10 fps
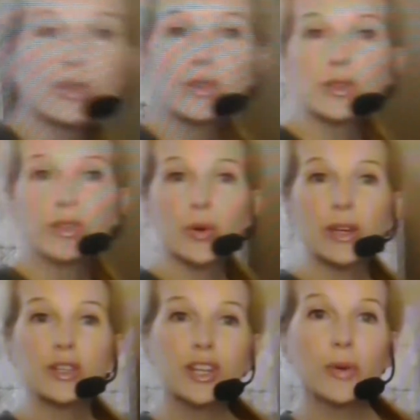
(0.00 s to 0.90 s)
So
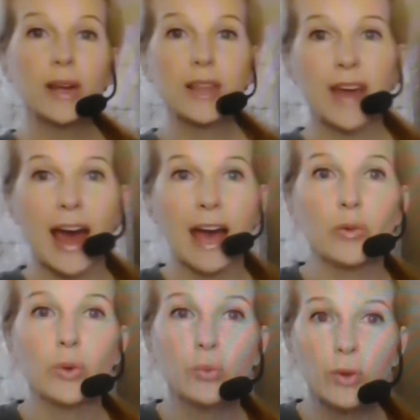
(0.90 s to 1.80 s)
in showing that,
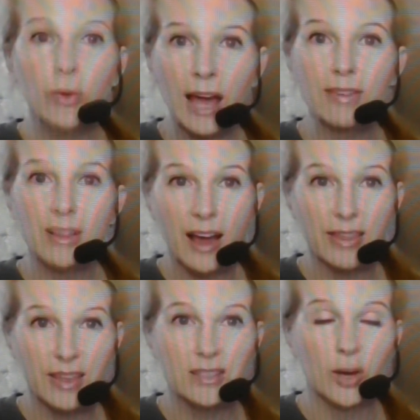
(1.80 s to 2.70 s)
when we have a lot of
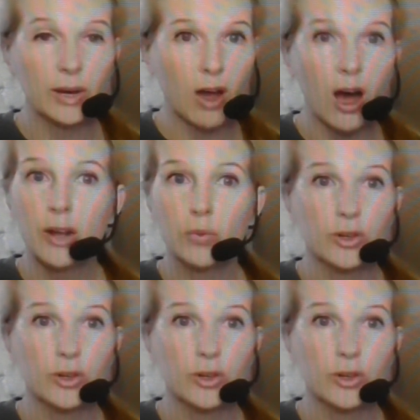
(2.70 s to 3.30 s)
things going on,